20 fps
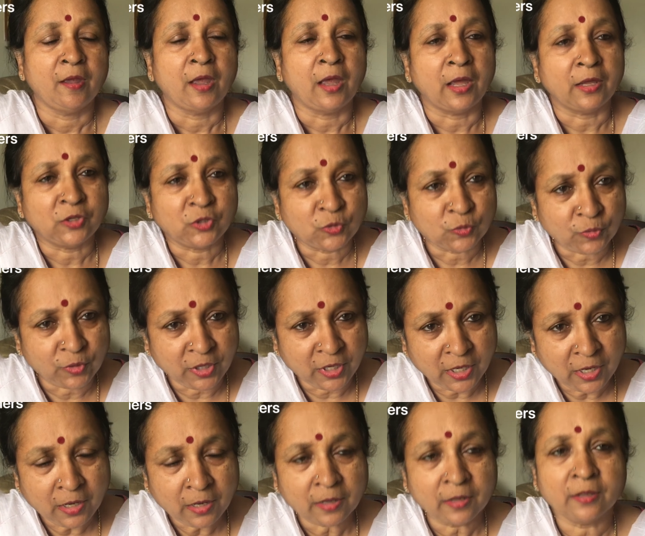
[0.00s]
Sunil,
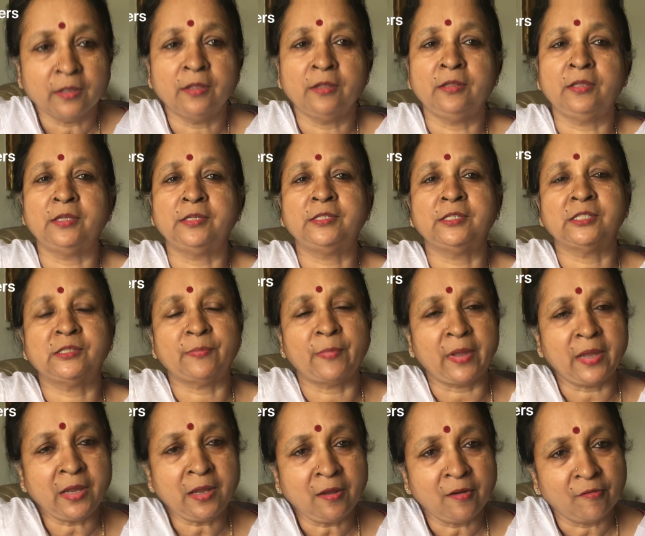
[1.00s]
this is my
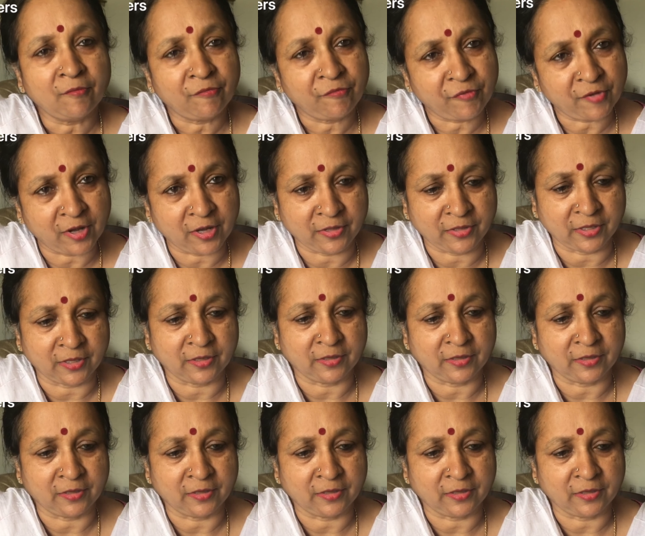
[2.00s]
father.